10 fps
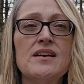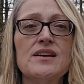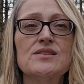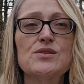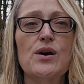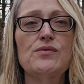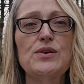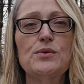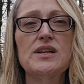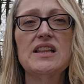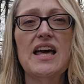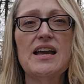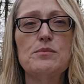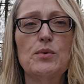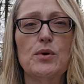So if you would
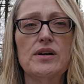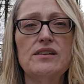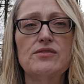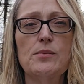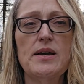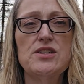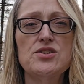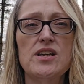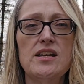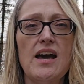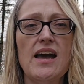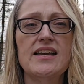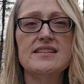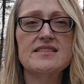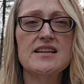like more information, I
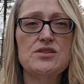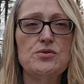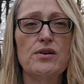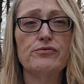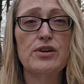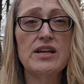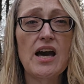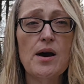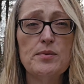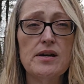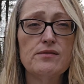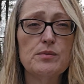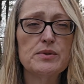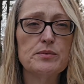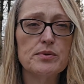can send you a free copy of the
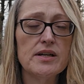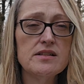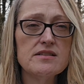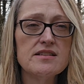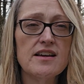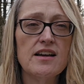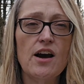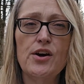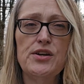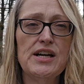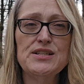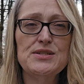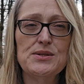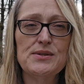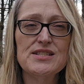blueprint. All you got to
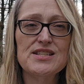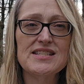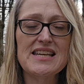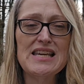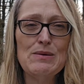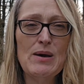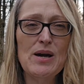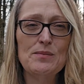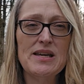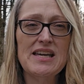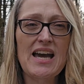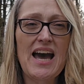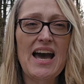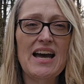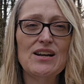do is just email me
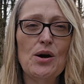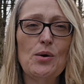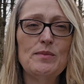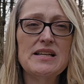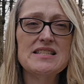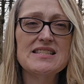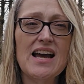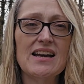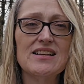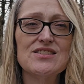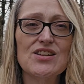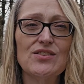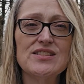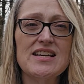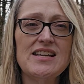at
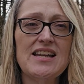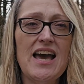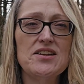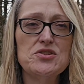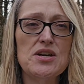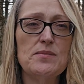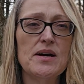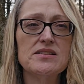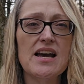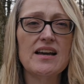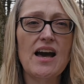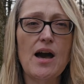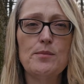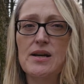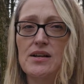
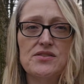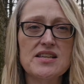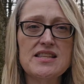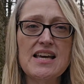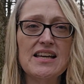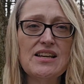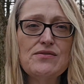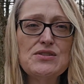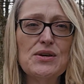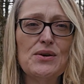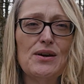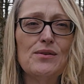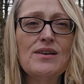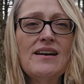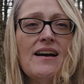homans.consulting@gmail.com, and I'll send that gift to
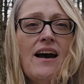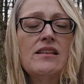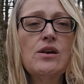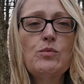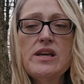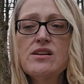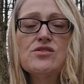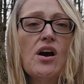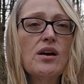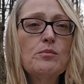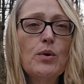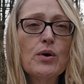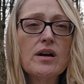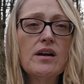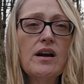you. And then we can talk
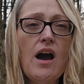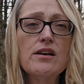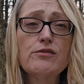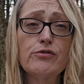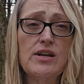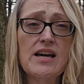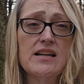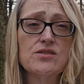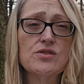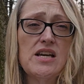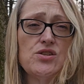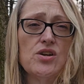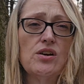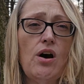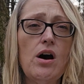more on a free
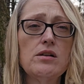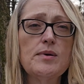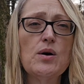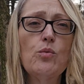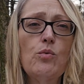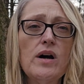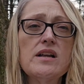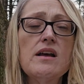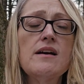consultation call about what